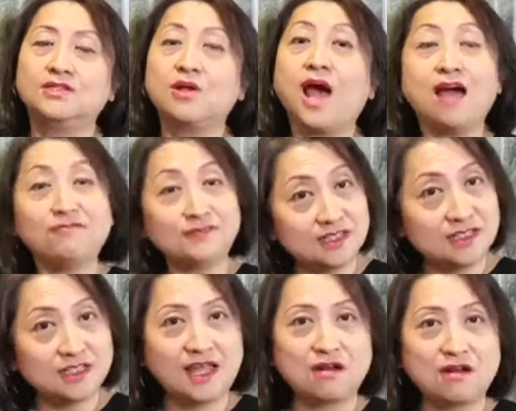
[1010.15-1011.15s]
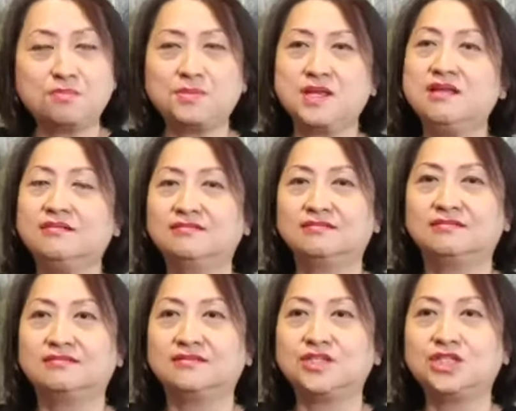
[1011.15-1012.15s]
So after the therapy,
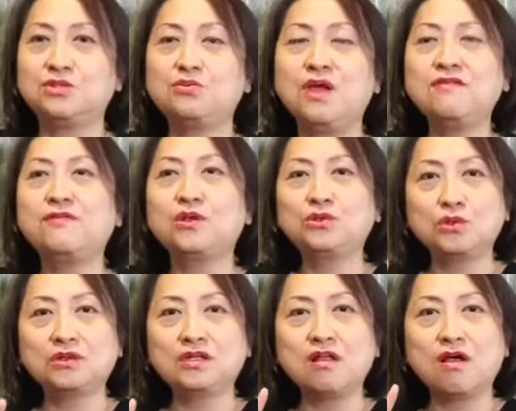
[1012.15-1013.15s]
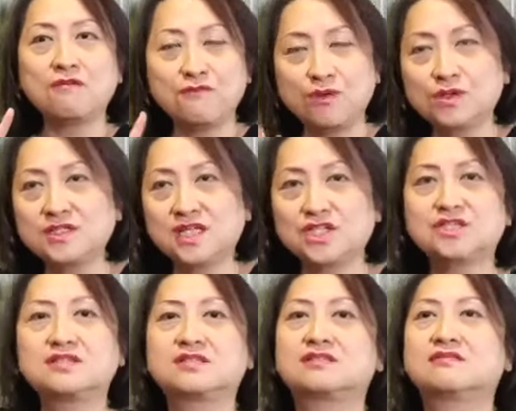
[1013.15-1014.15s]
she went for a total of 4
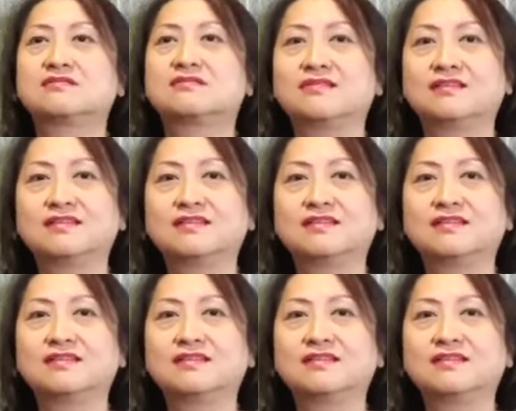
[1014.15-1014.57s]
sessions.